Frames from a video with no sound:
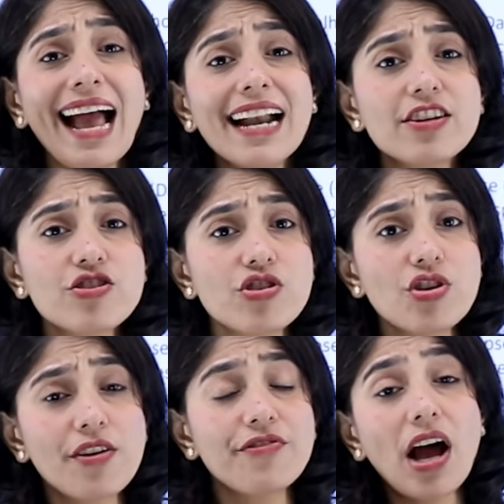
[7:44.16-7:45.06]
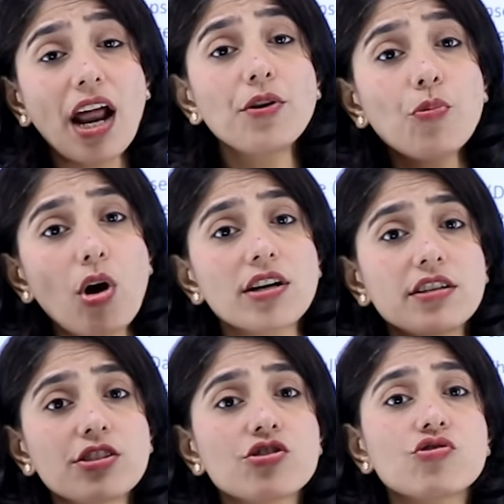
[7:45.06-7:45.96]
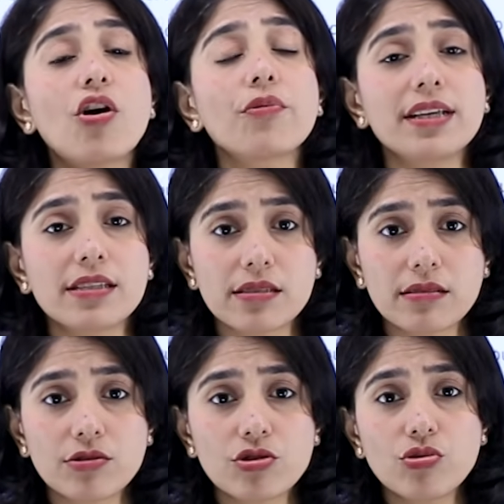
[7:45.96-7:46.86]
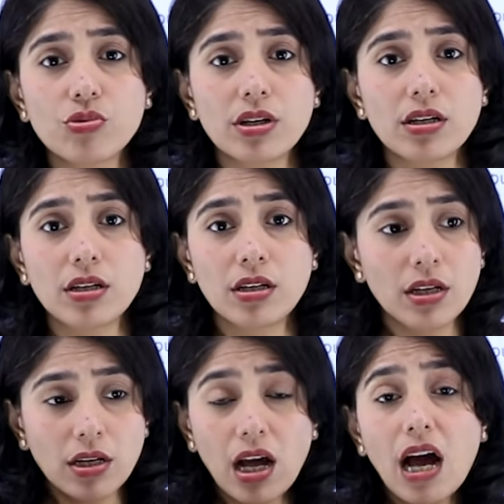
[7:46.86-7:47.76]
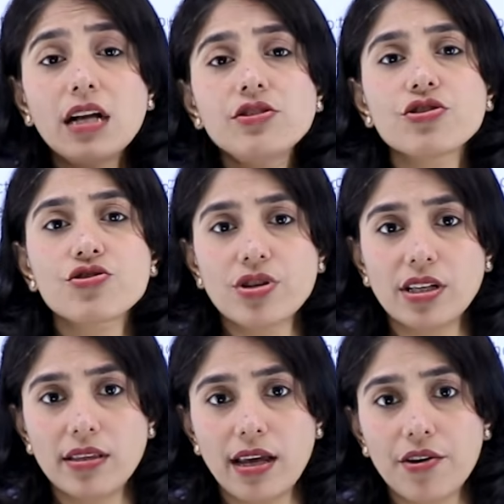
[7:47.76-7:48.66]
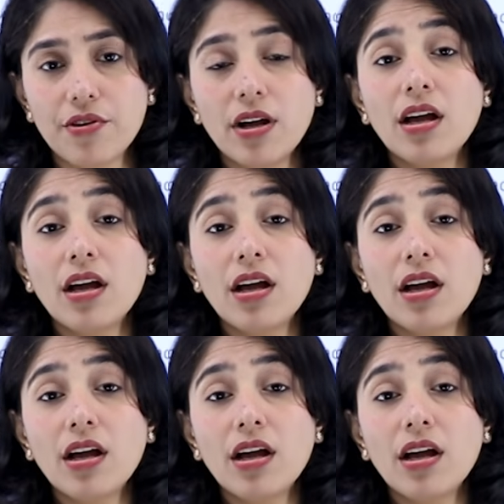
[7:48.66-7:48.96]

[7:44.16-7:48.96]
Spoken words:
addition of unwanted stories to the answer sheet there.